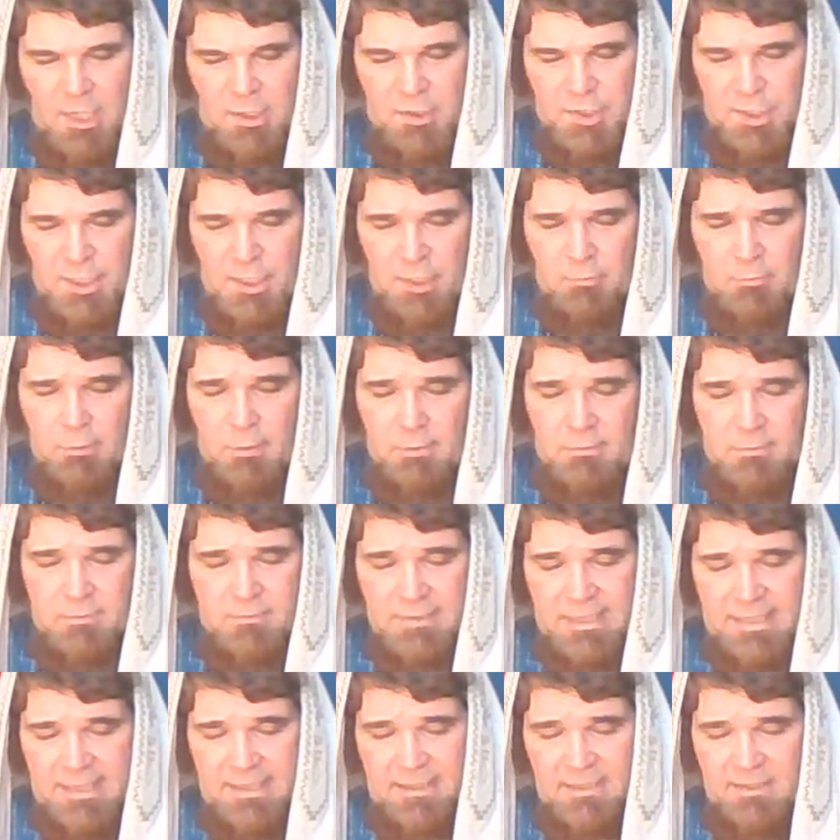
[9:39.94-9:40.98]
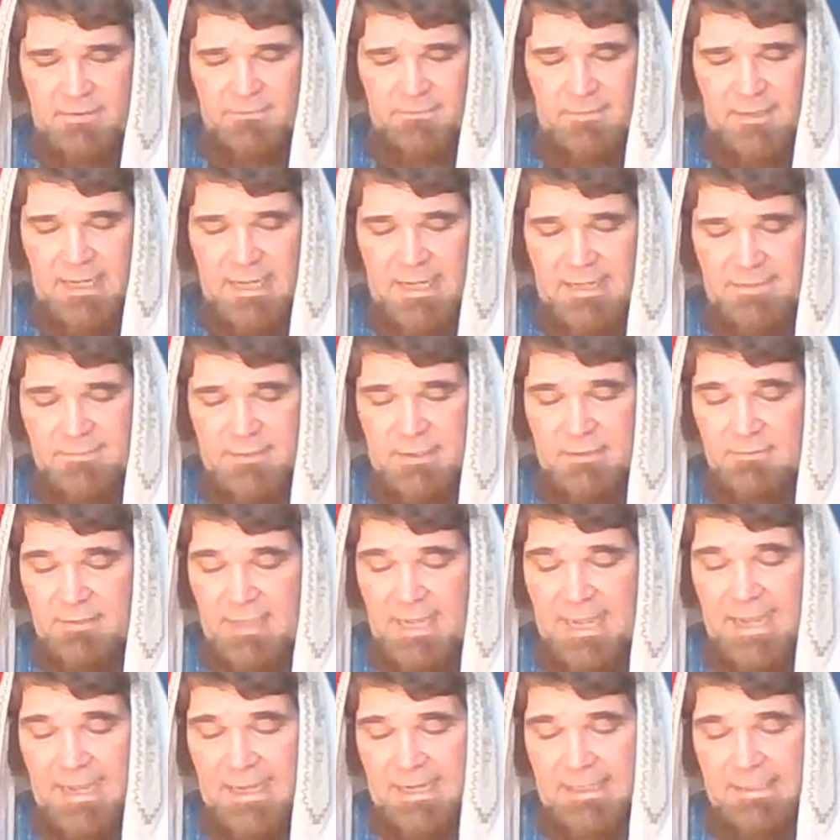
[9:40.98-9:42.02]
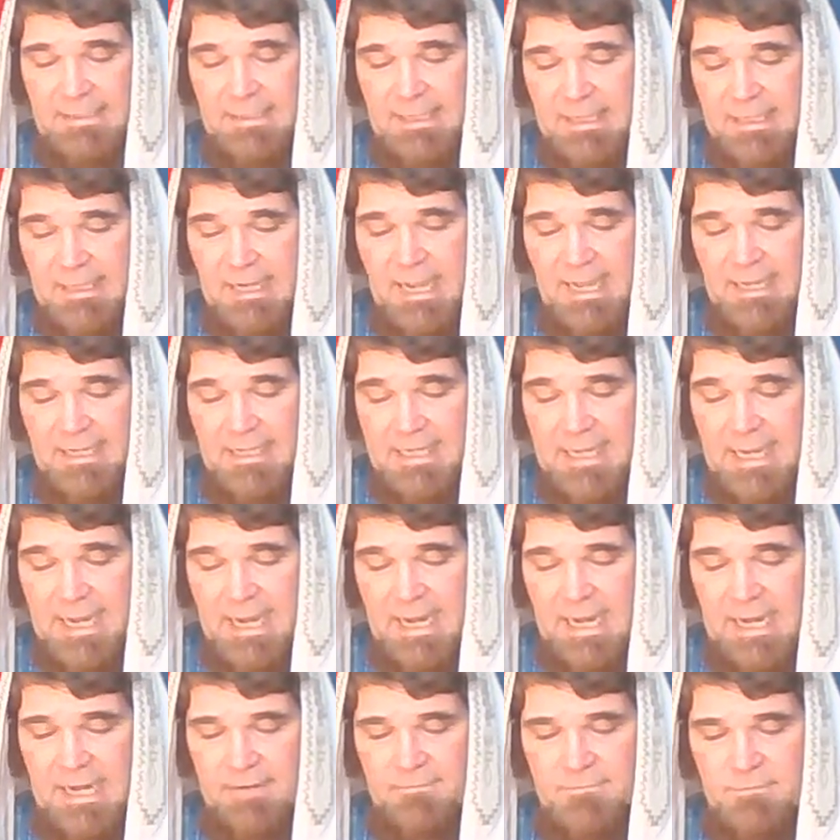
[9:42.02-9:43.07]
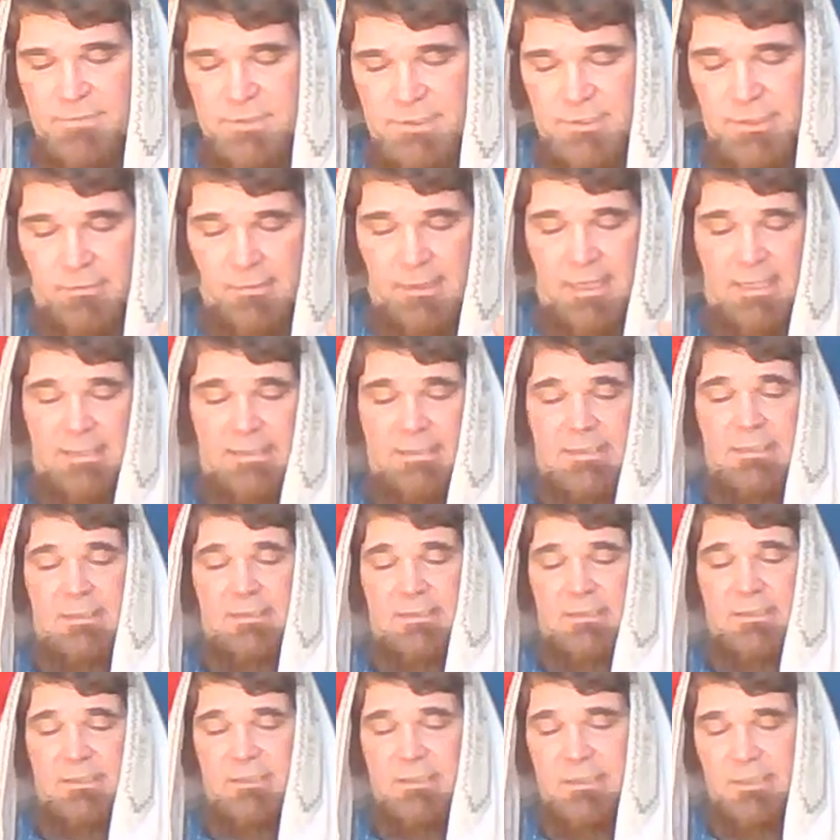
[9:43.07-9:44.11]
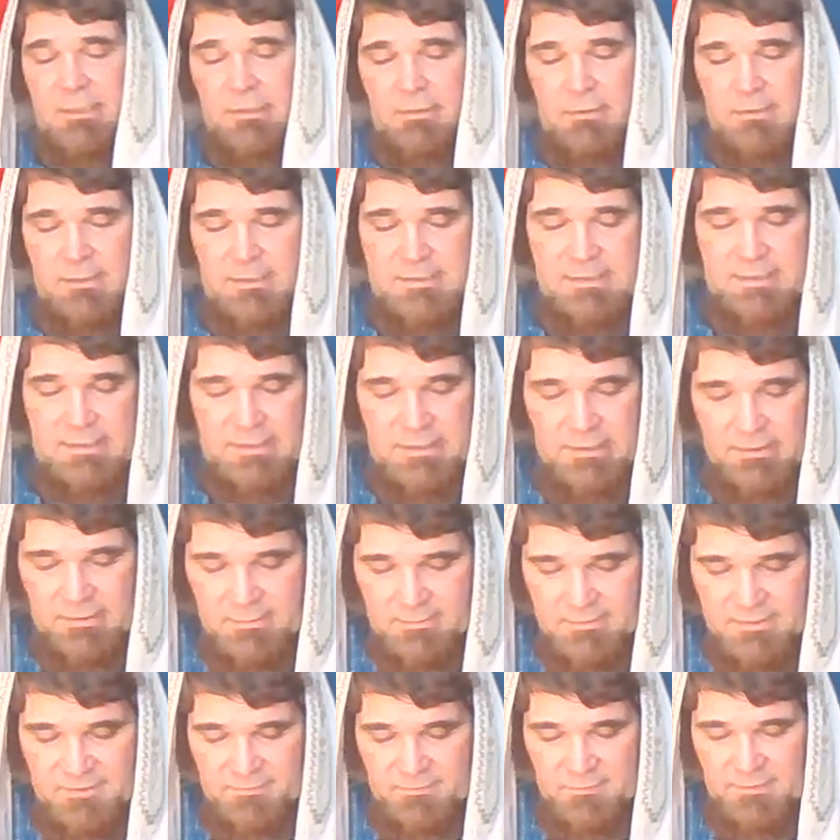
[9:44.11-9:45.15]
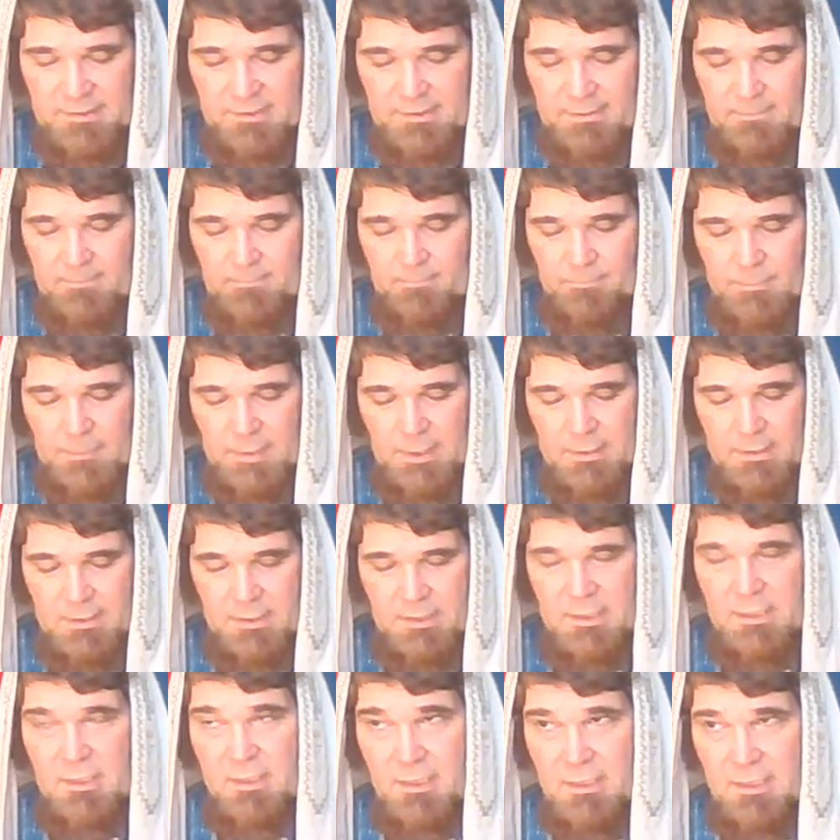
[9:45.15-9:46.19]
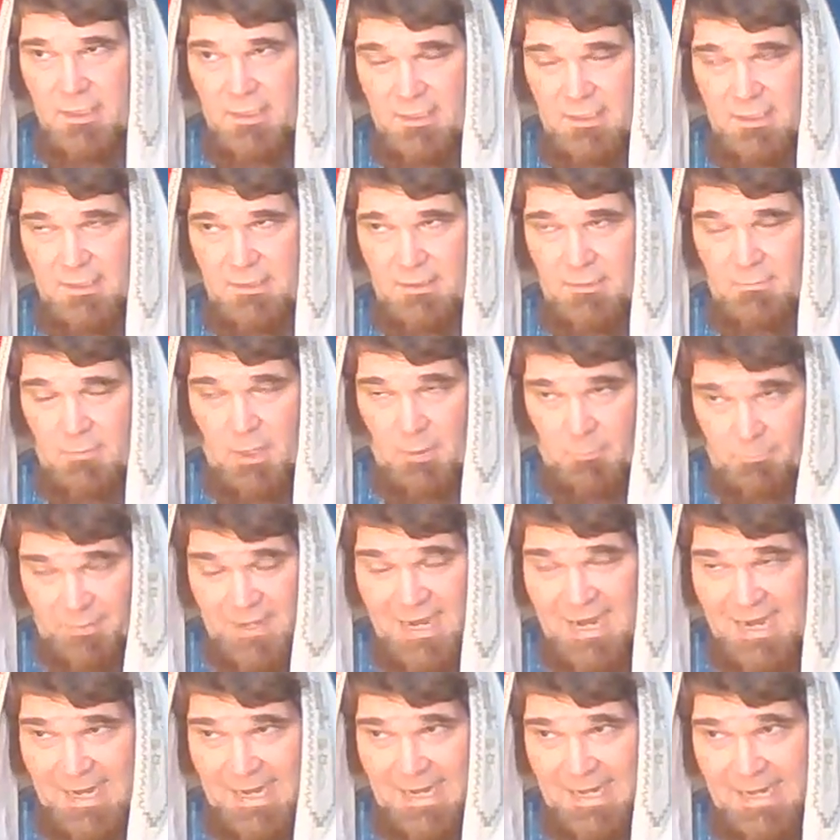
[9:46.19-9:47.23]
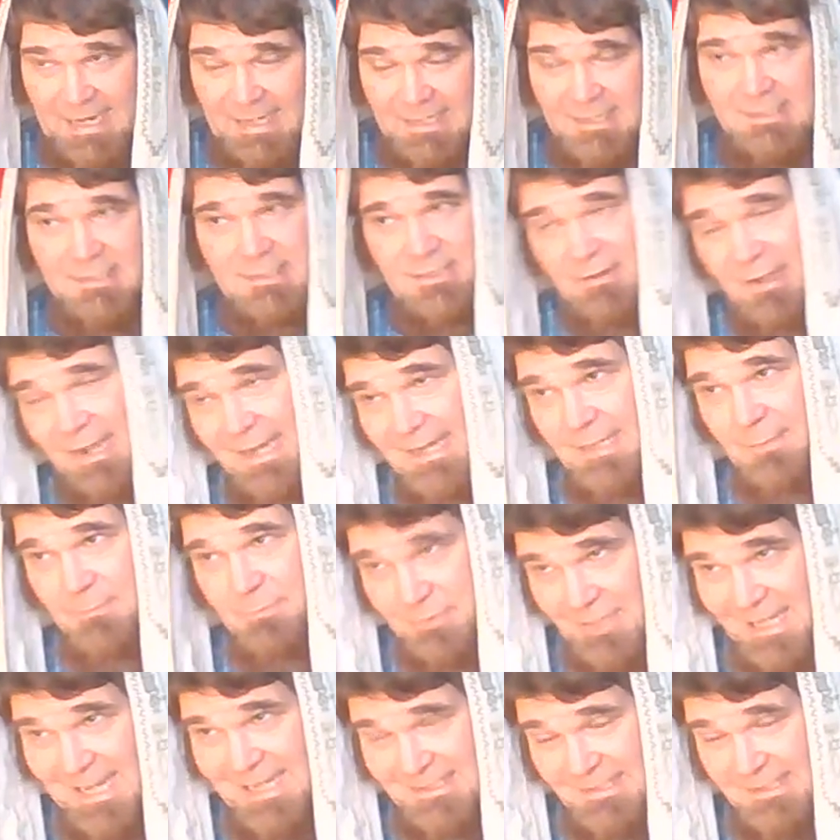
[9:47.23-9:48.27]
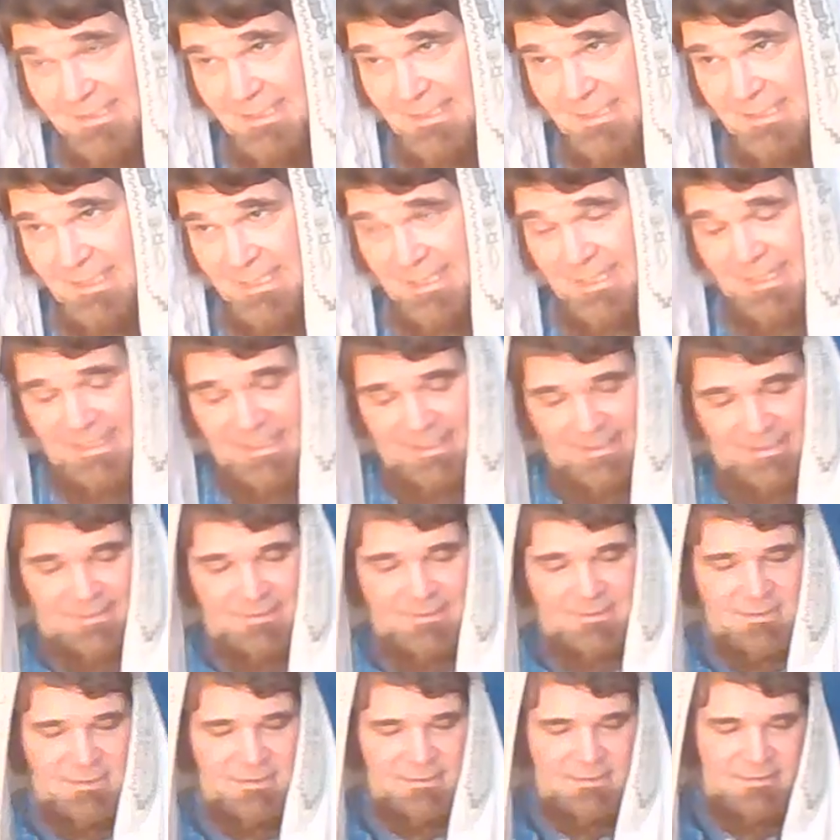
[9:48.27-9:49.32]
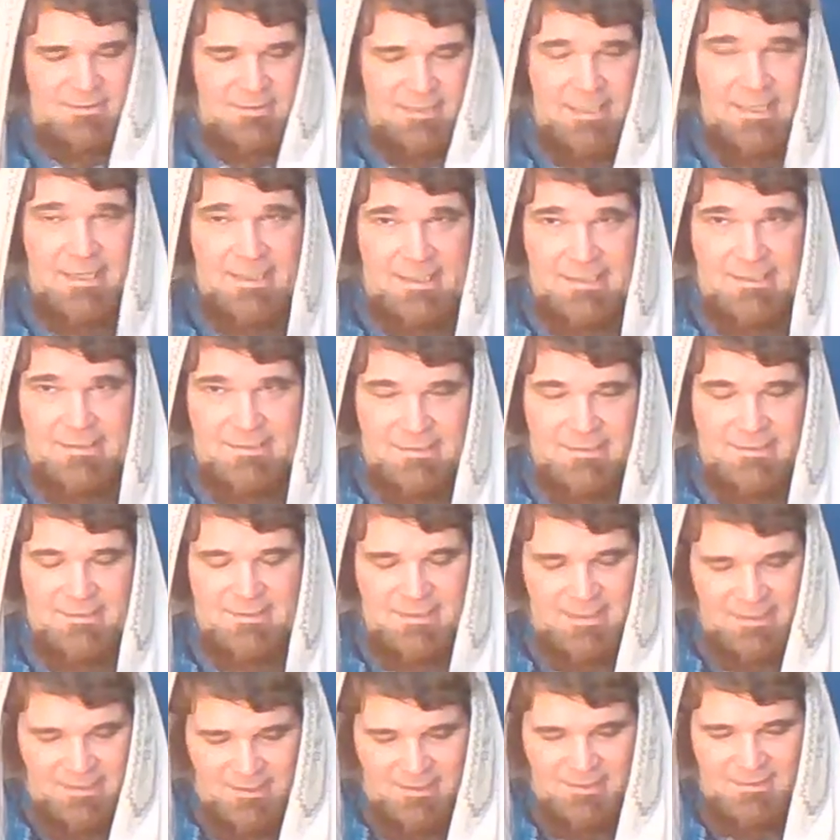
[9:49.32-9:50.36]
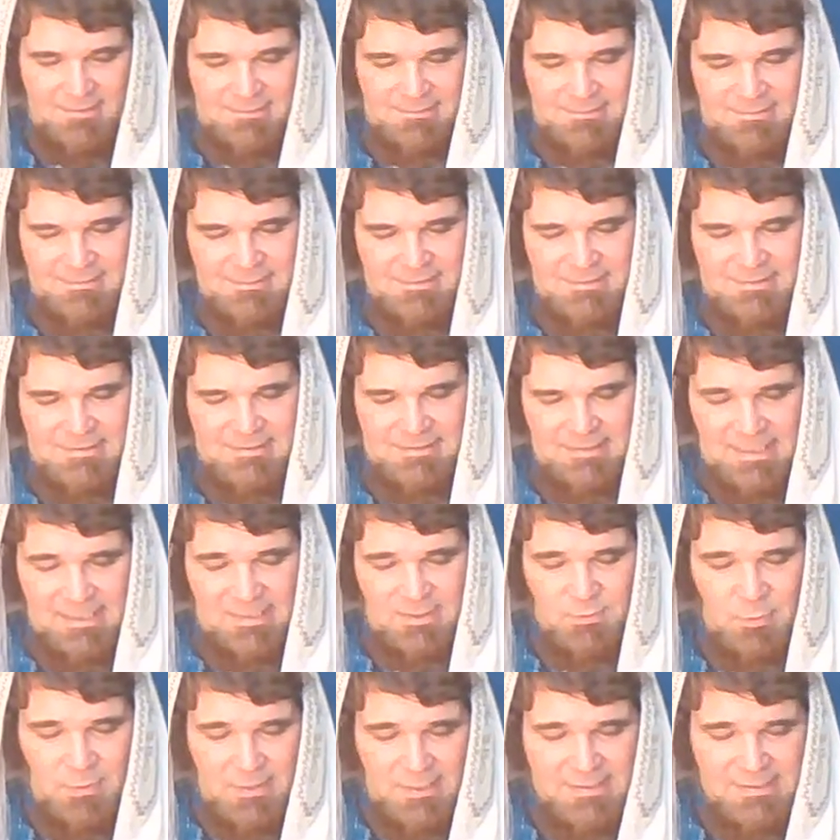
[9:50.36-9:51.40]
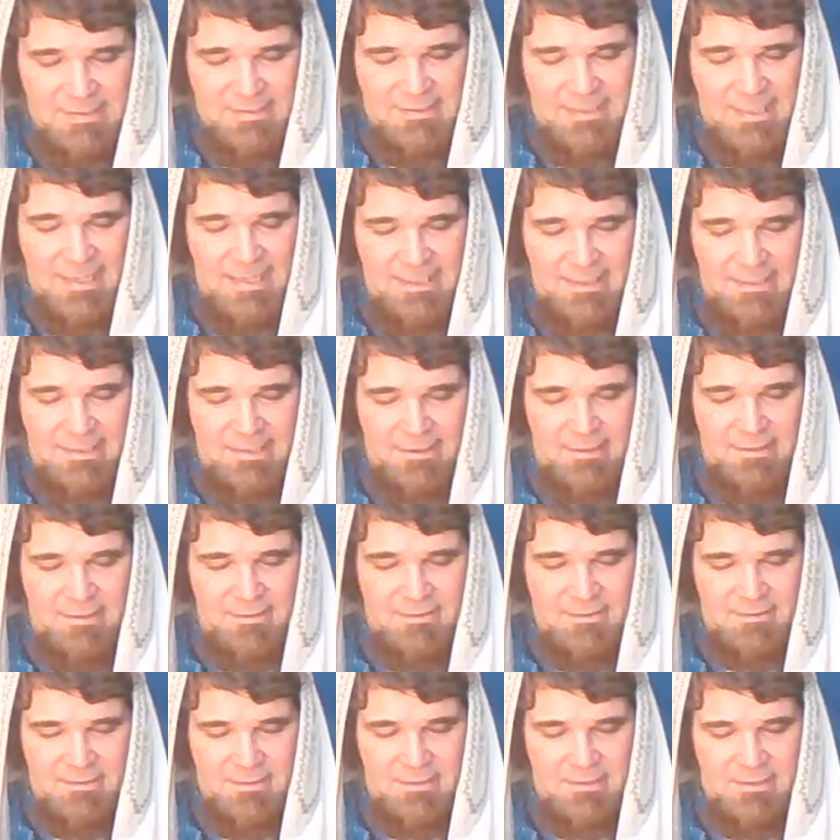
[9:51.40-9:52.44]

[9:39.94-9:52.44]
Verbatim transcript: You will live in the land, and I gave to your ancestors. You notice it goes from obey, so I can bless you, kid, kids. You know, that's what he's saying here.